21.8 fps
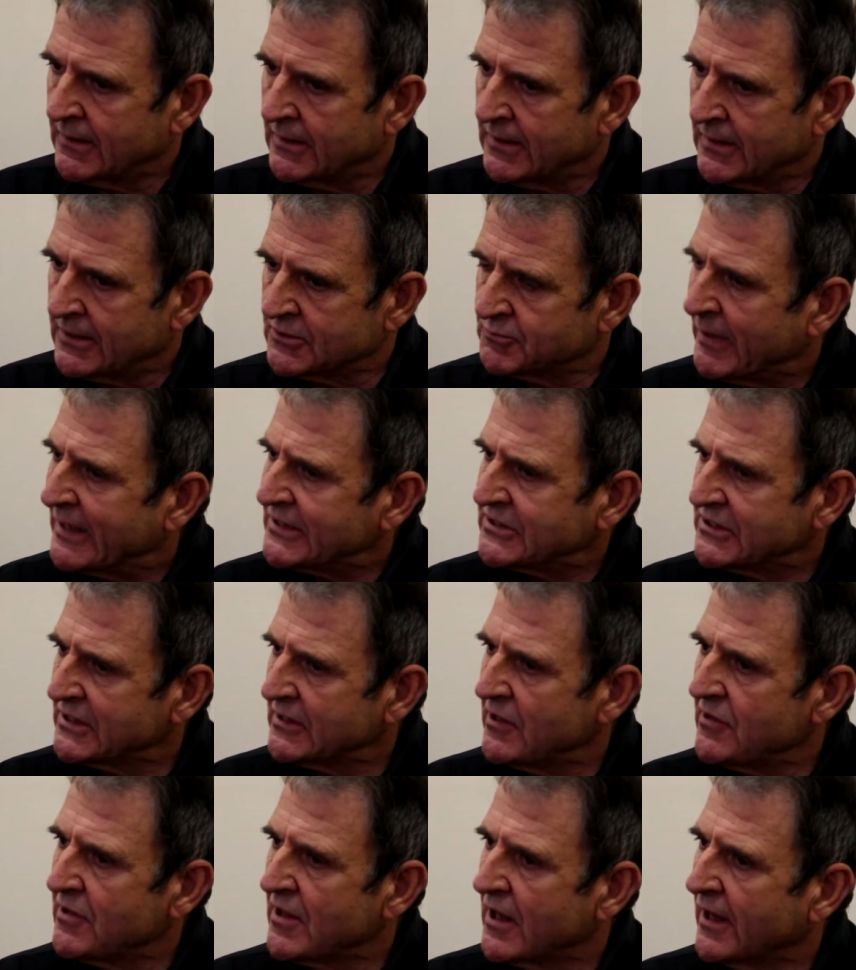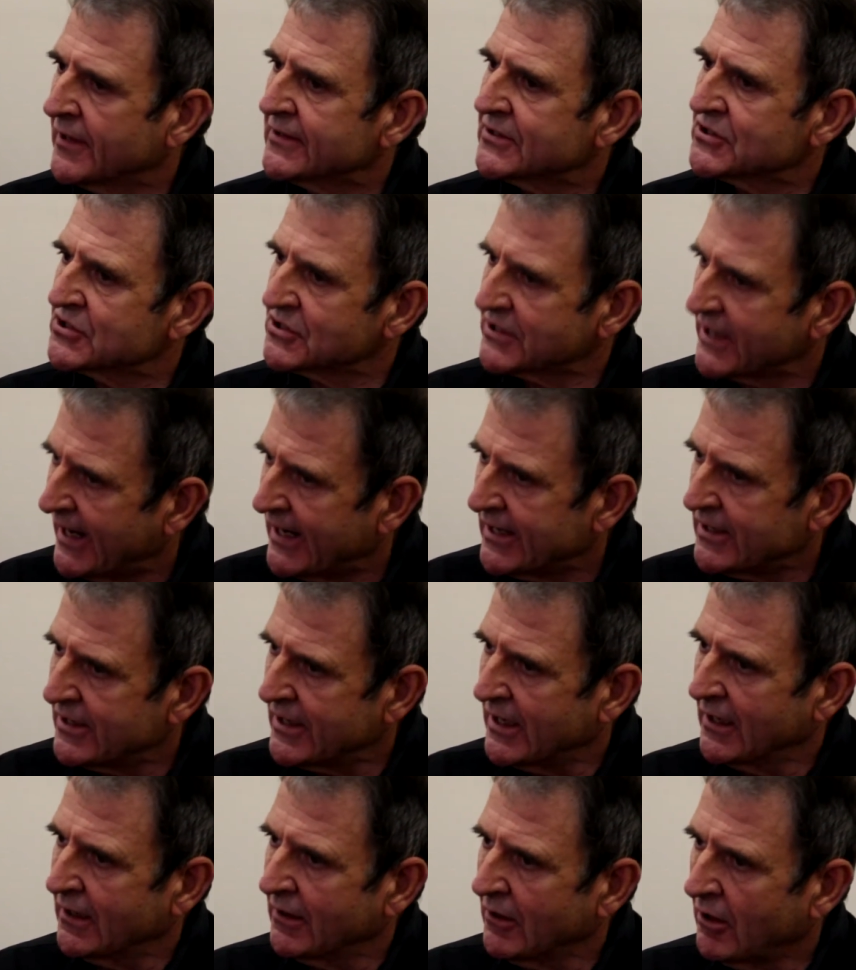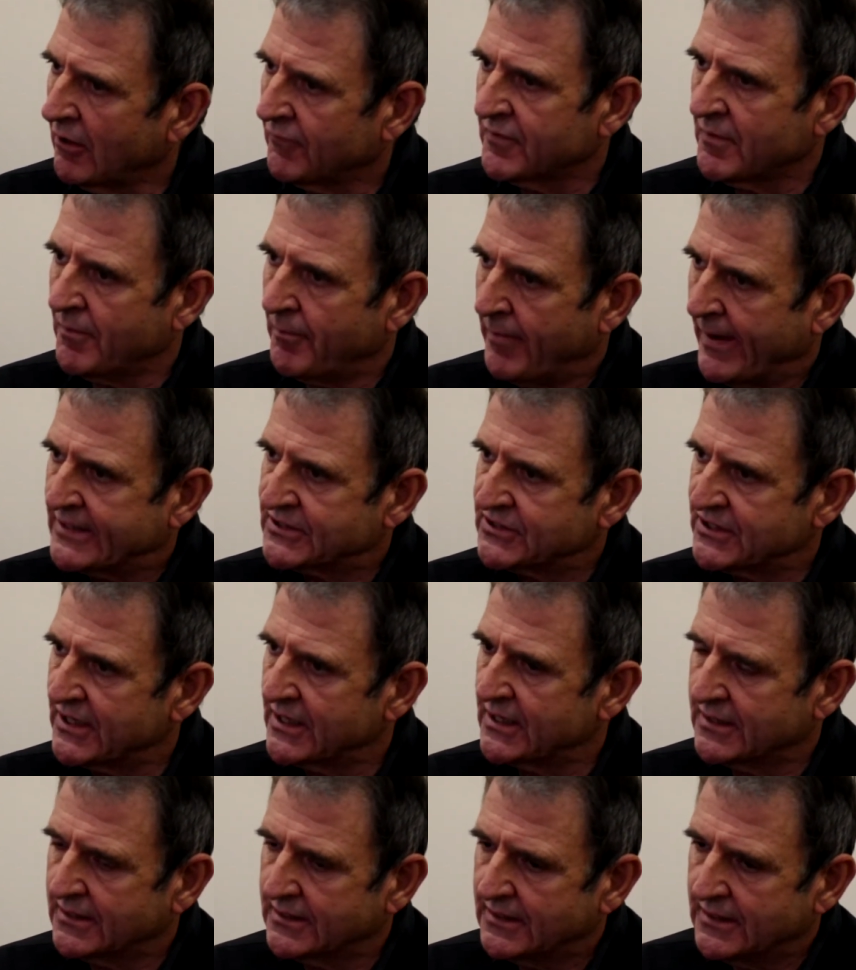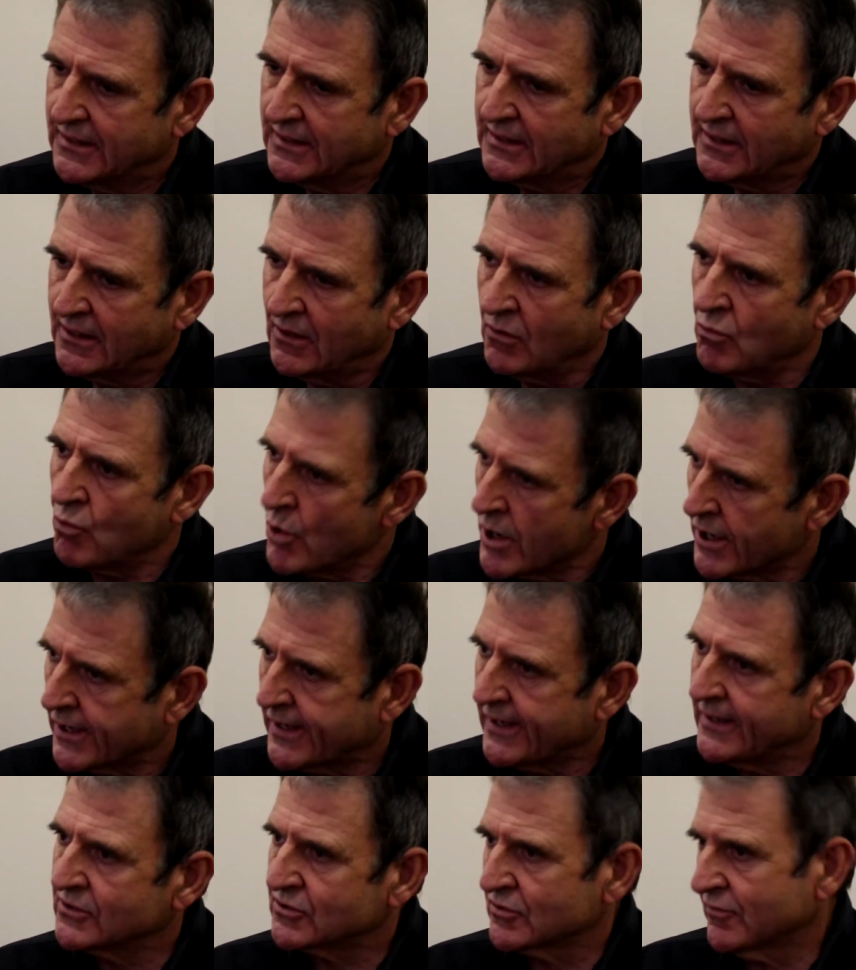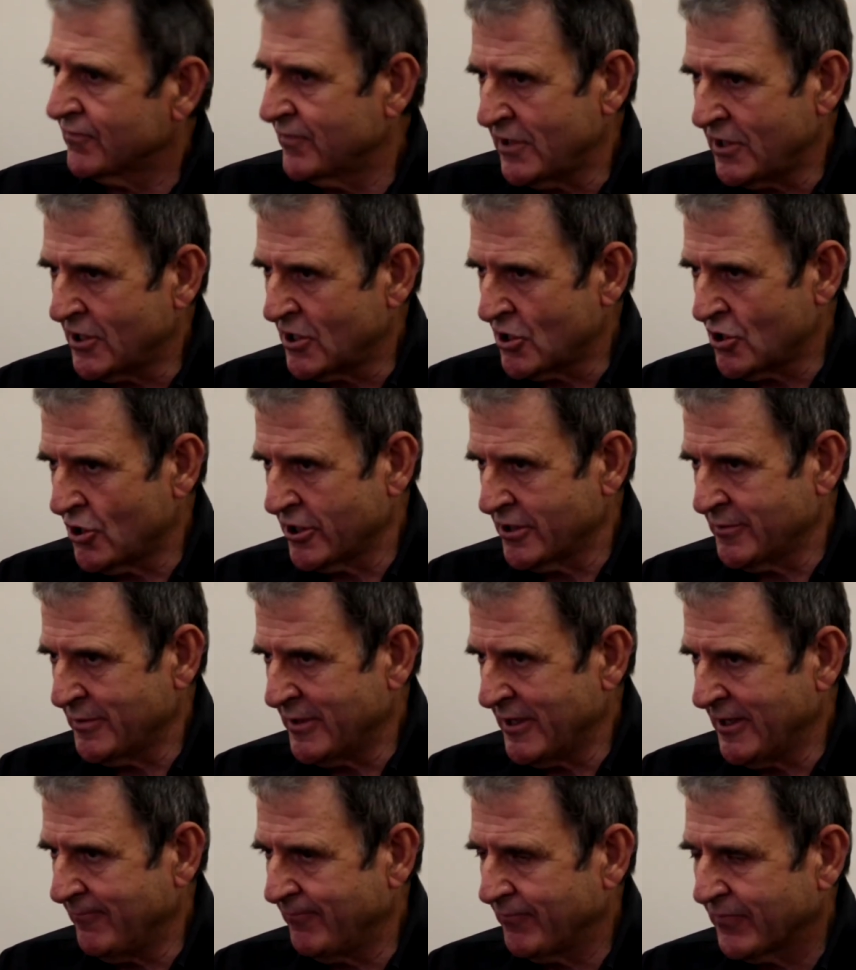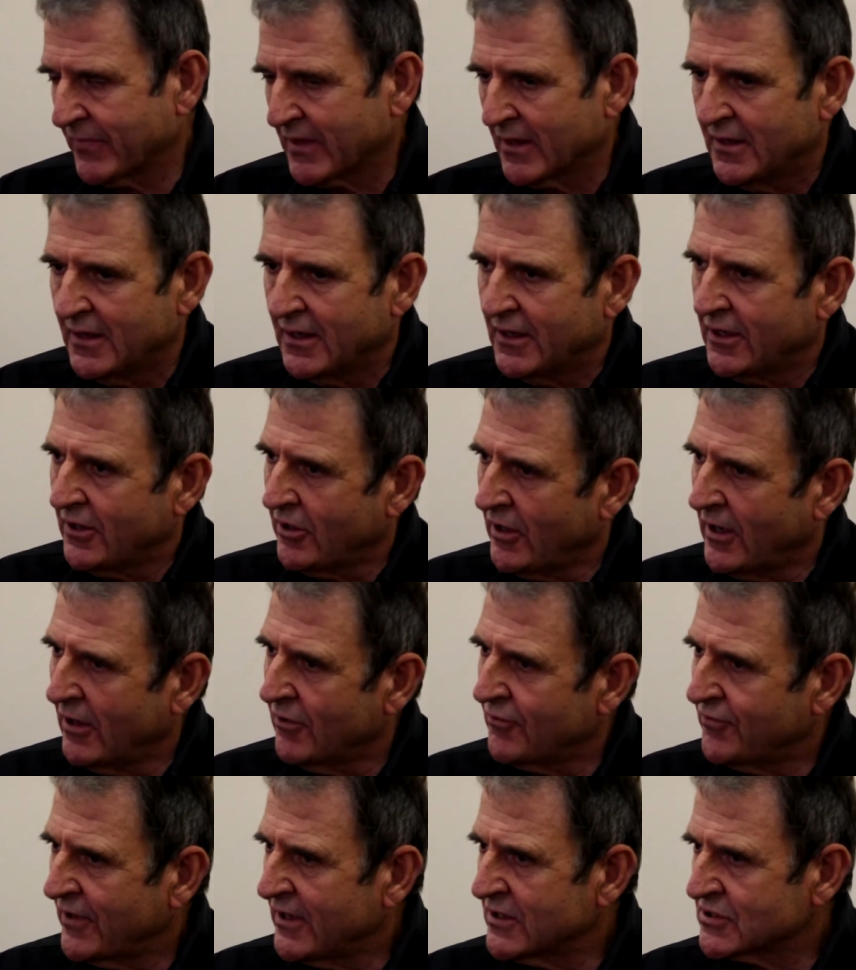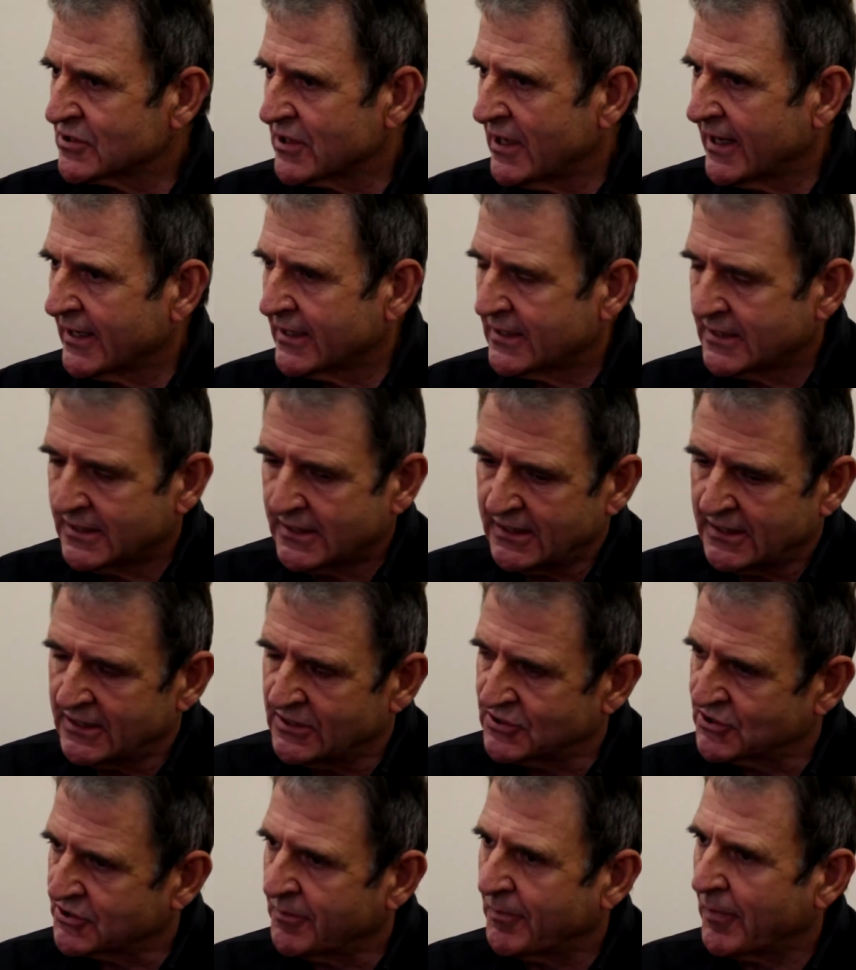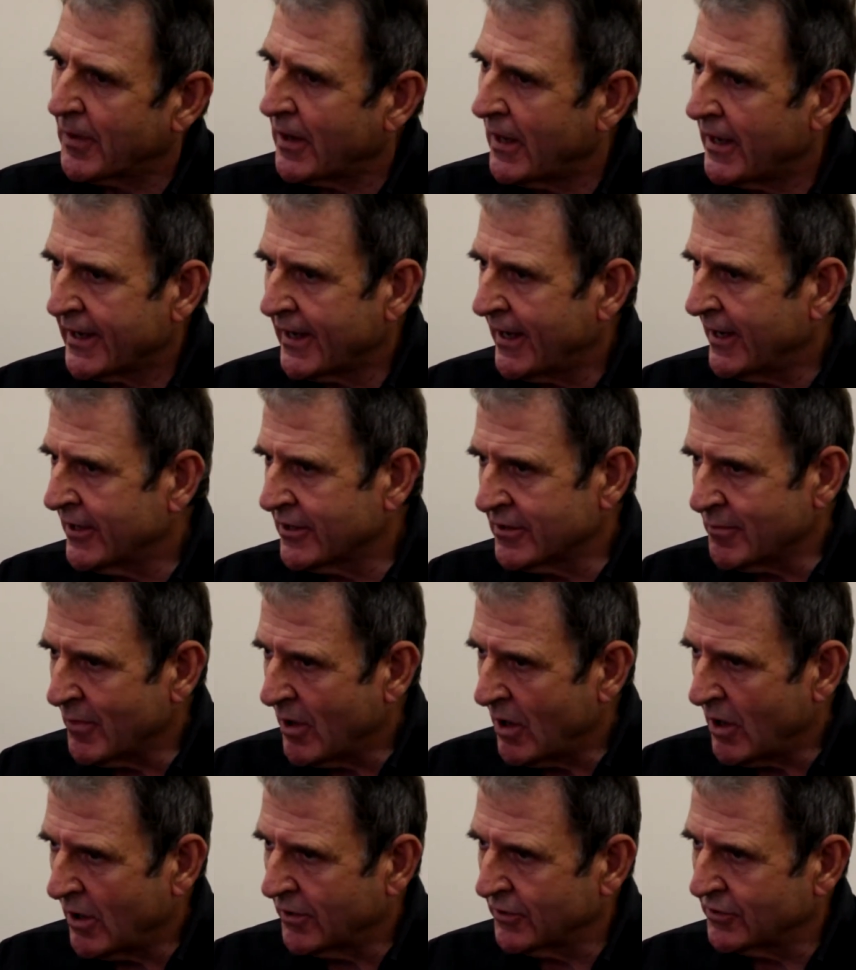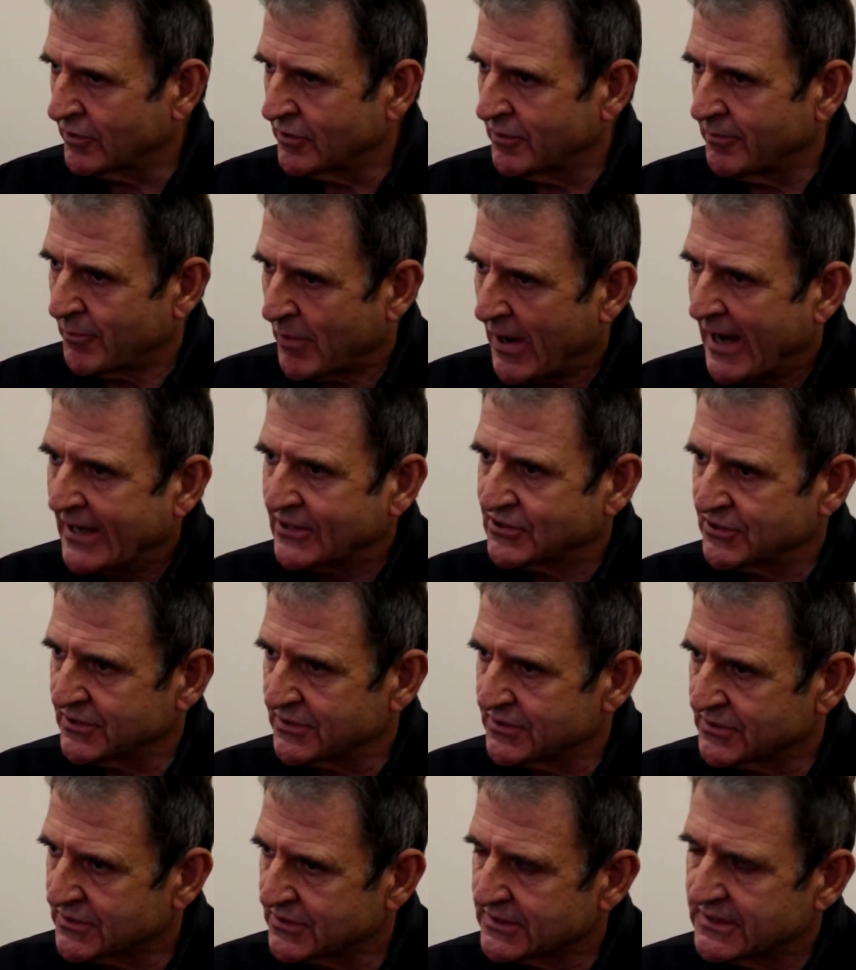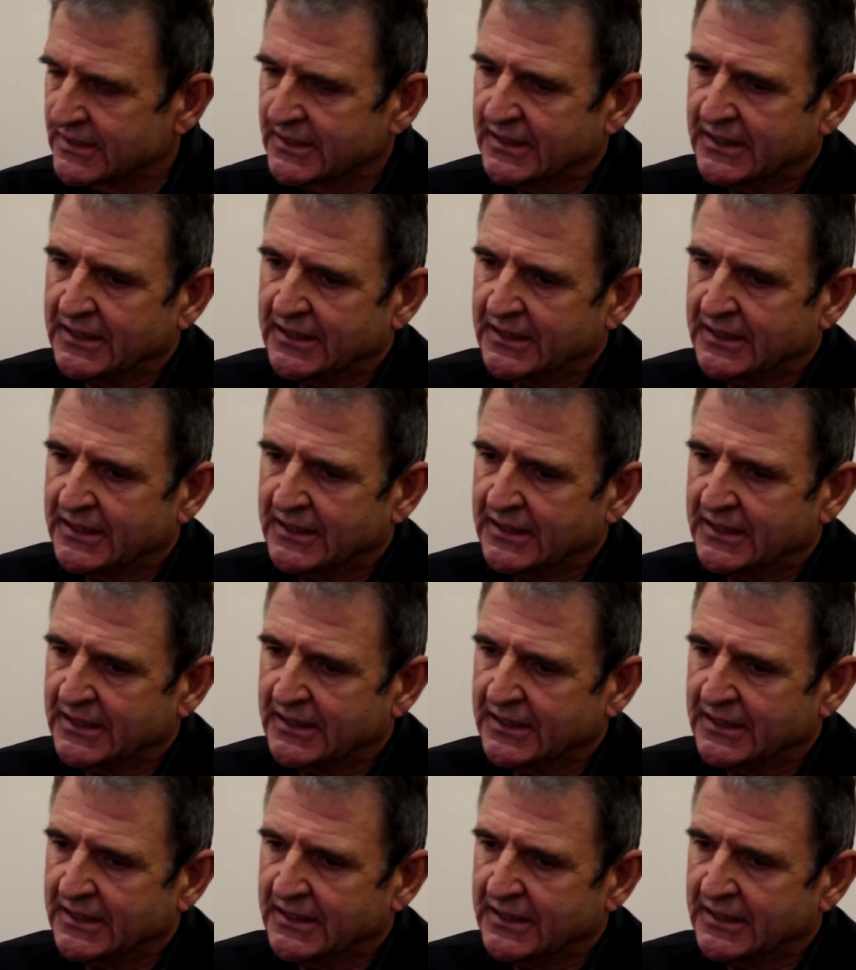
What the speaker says: is basically the understanding of the basic workings of the economy. Things like supply and demand, prices,